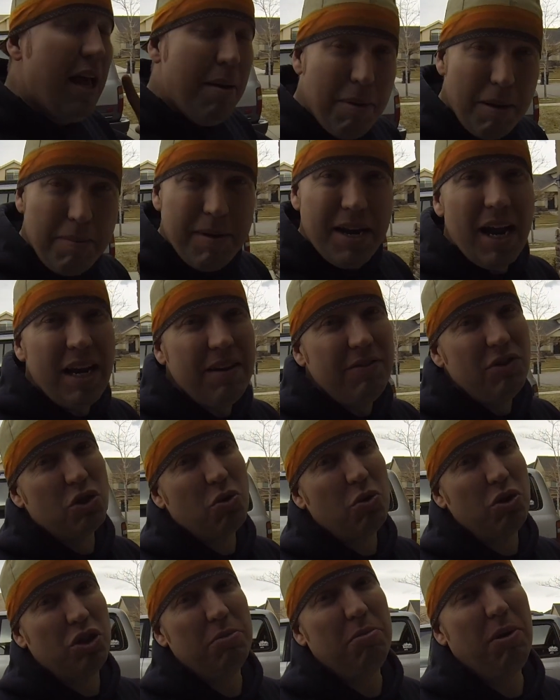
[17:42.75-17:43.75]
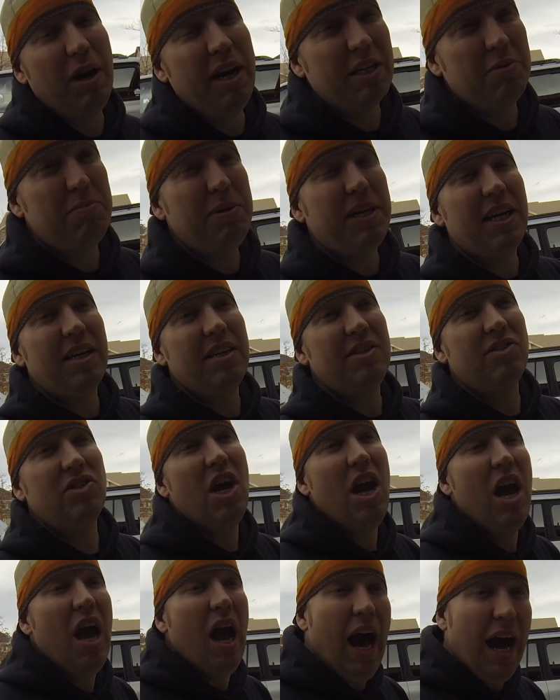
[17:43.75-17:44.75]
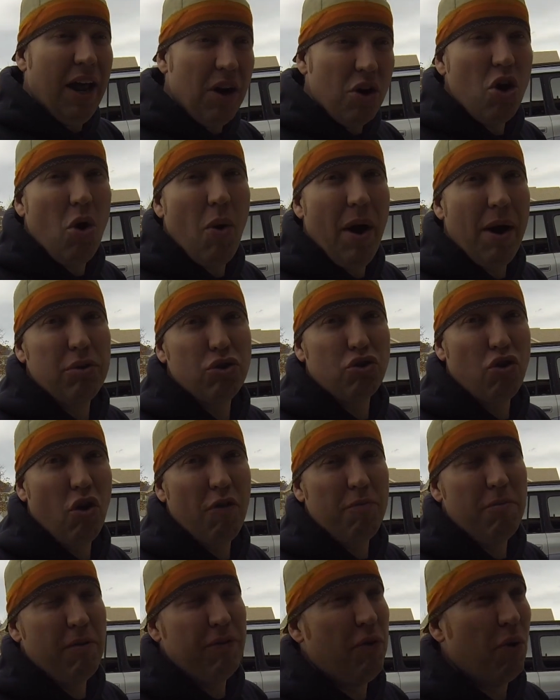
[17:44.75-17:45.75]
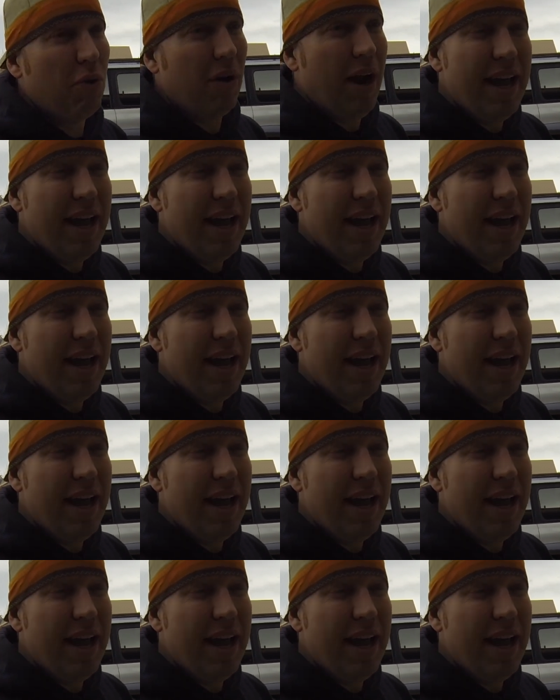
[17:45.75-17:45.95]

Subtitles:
Maybe not even squishy brakes, because I don't know how it drove before.